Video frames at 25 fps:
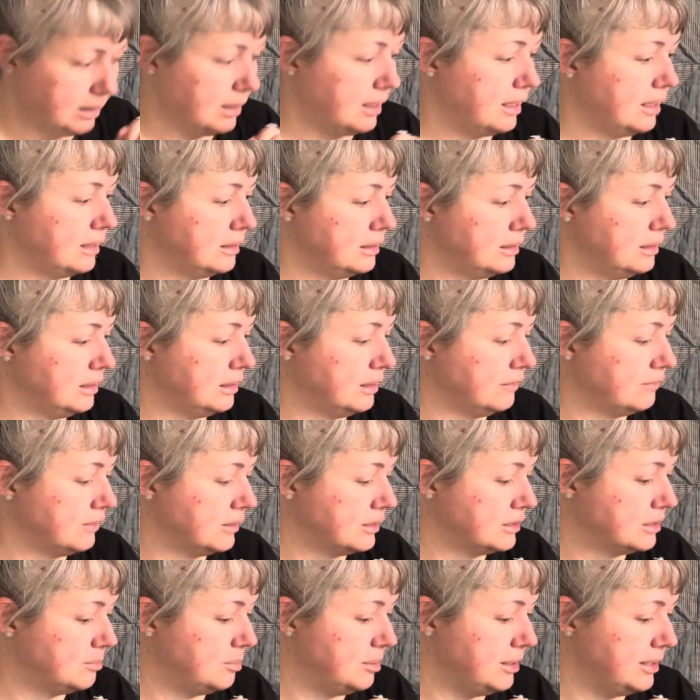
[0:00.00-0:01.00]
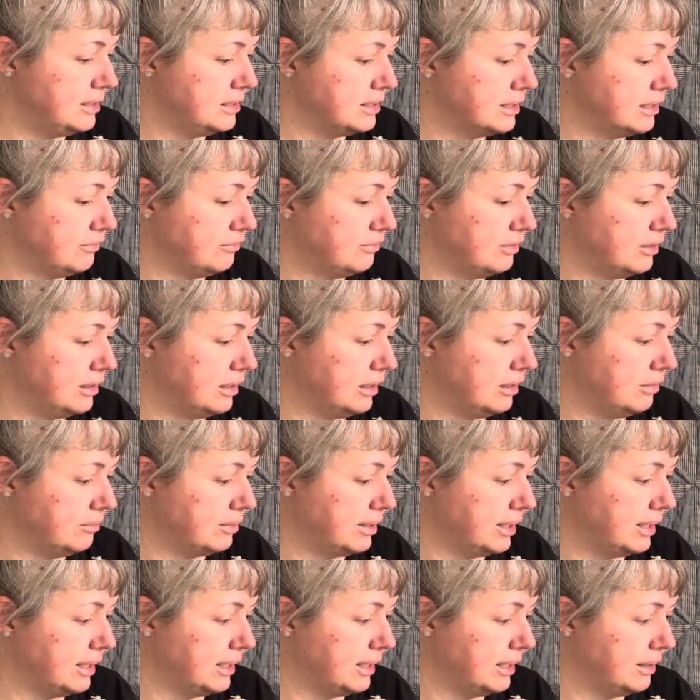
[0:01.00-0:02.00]
I think I've explained everything
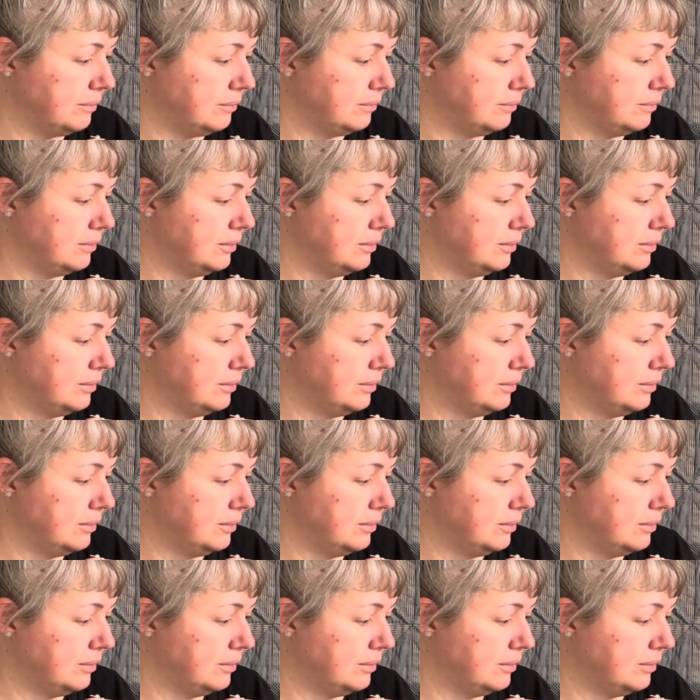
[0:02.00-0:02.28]
right now.